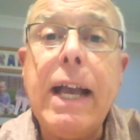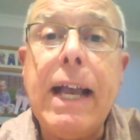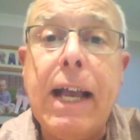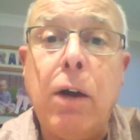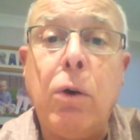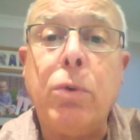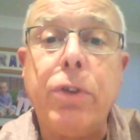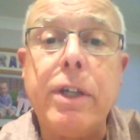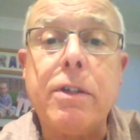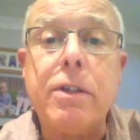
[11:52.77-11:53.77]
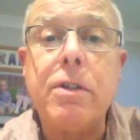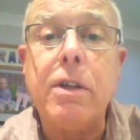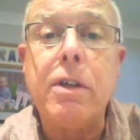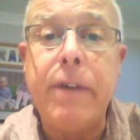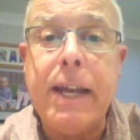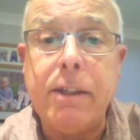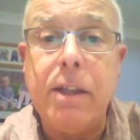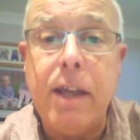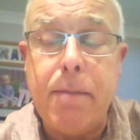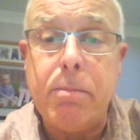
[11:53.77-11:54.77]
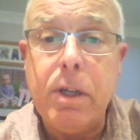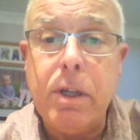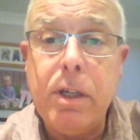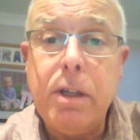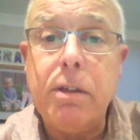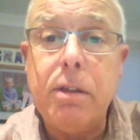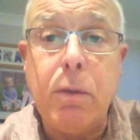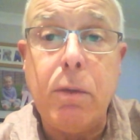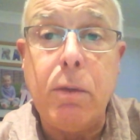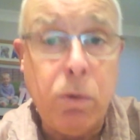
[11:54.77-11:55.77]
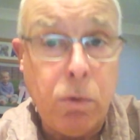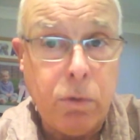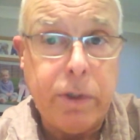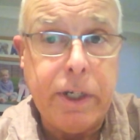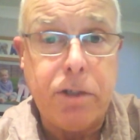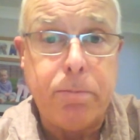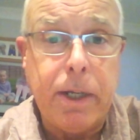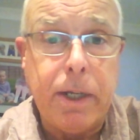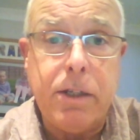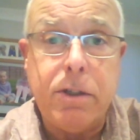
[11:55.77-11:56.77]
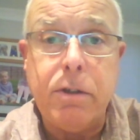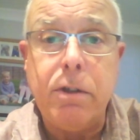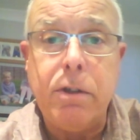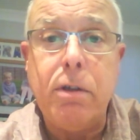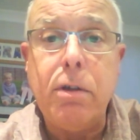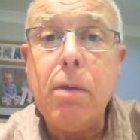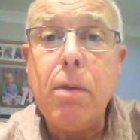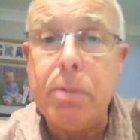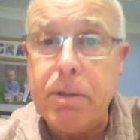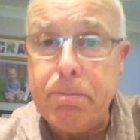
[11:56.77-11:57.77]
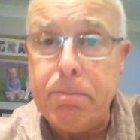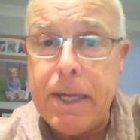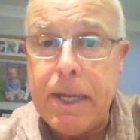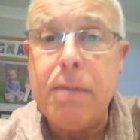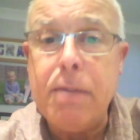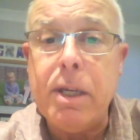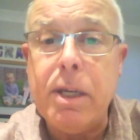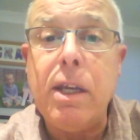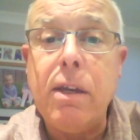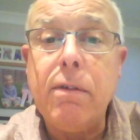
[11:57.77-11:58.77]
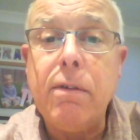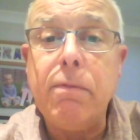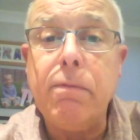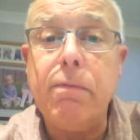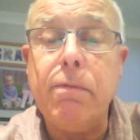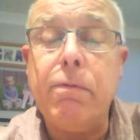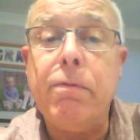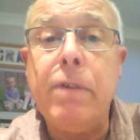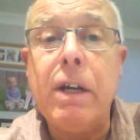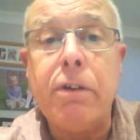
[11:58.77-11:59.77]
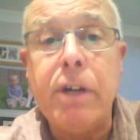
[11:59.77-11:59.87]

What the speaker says: how things affect them. They will explain it to you, but it may be very